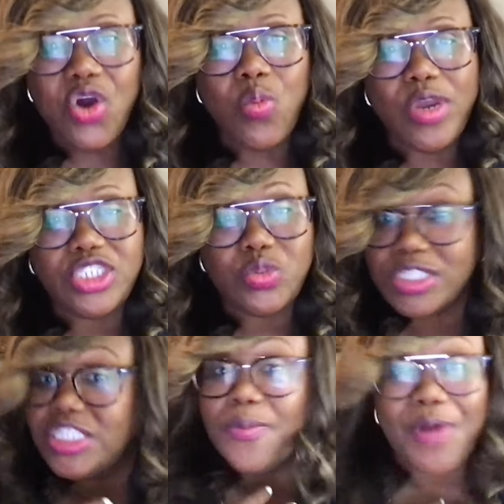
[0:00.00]
which
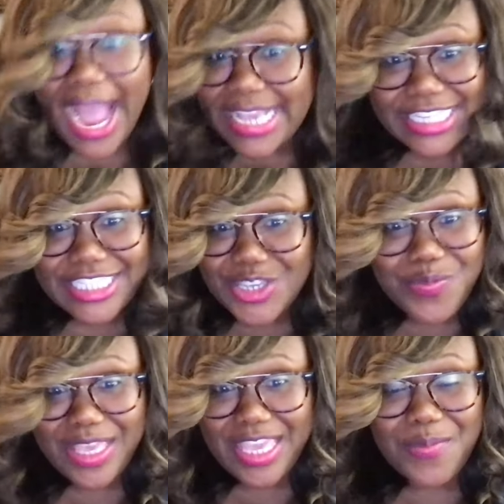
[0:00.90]
was surprising to
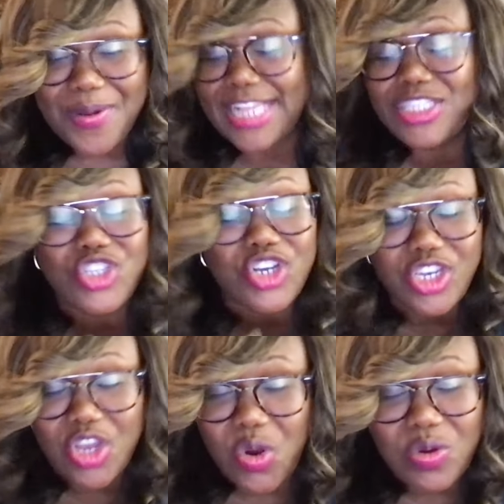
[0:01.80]
me, but I
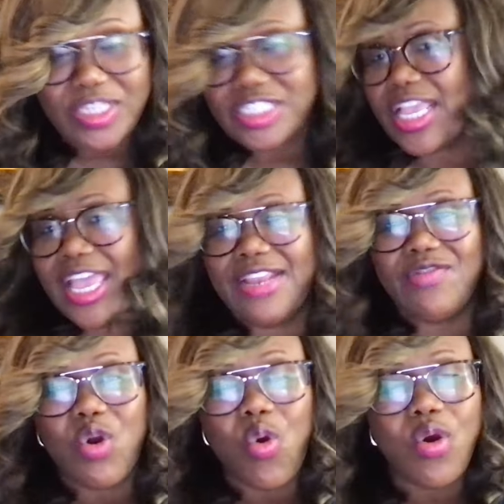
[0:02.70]
took notes
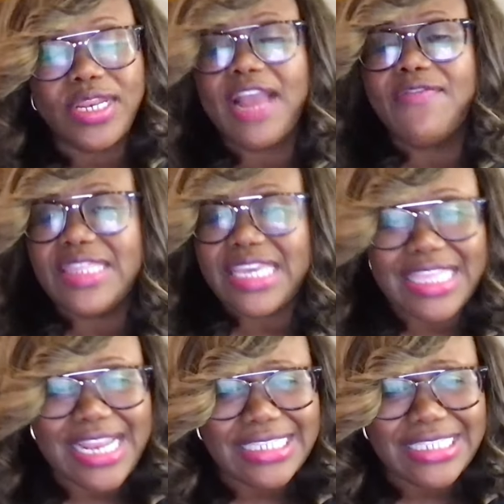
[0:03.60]
and recorded
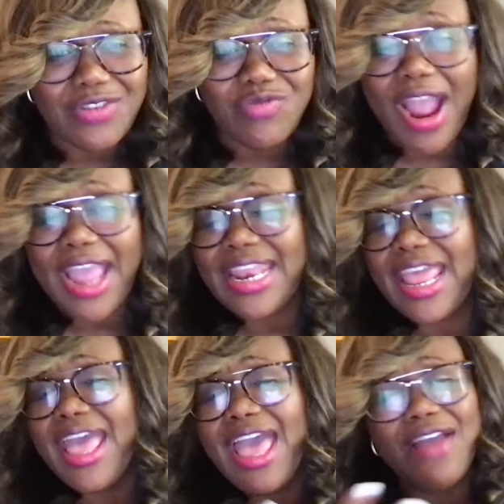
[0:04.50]
everything that I did right,
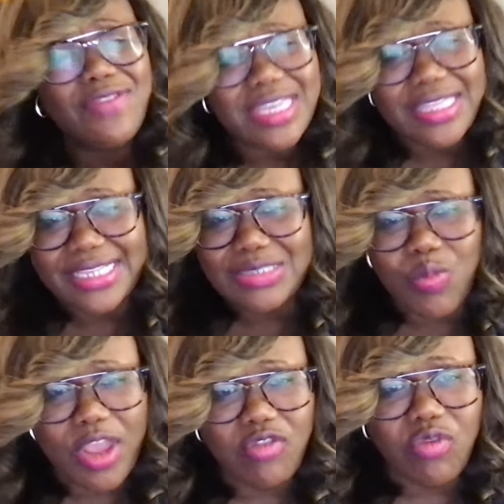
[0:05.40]
everything that
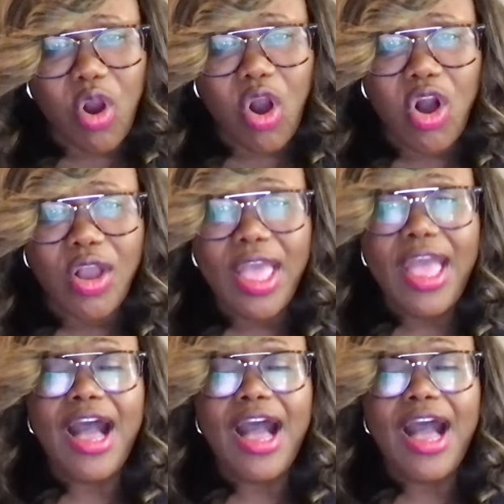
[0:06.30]
went wrong.